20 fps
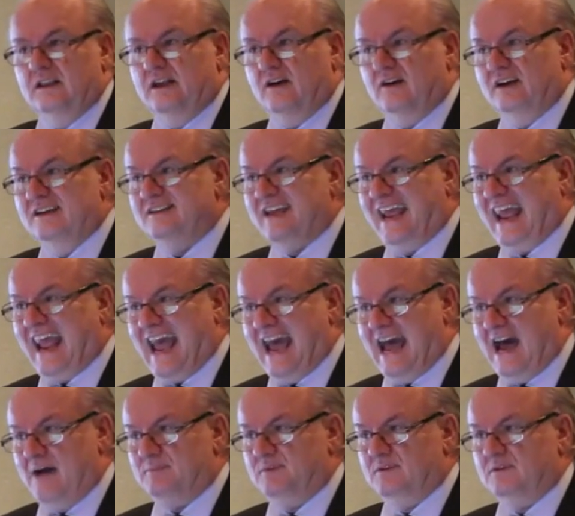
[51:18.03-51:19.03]
There is a
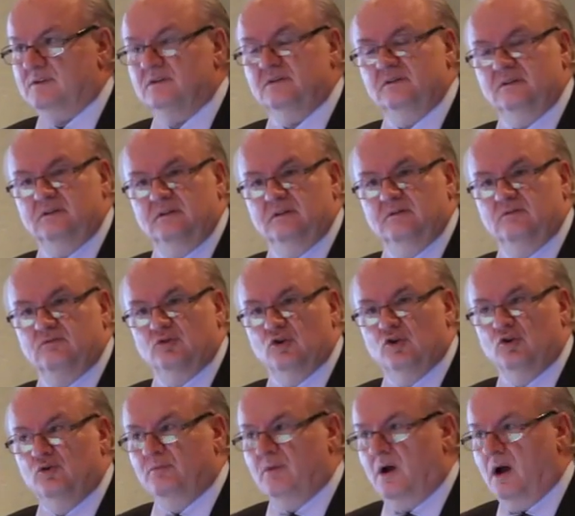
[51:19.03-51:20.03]
HAPS
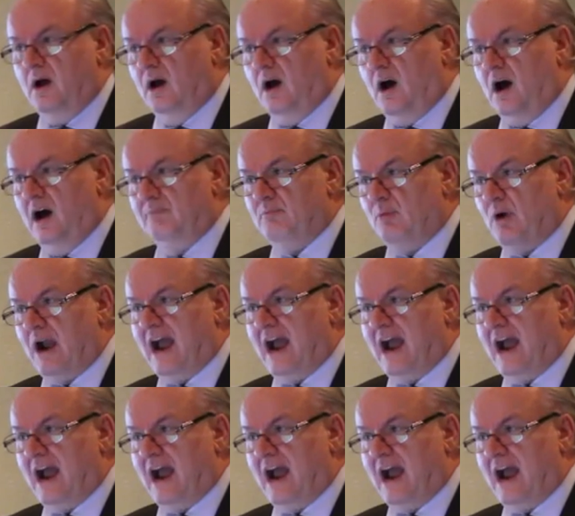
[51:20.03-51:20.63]
room on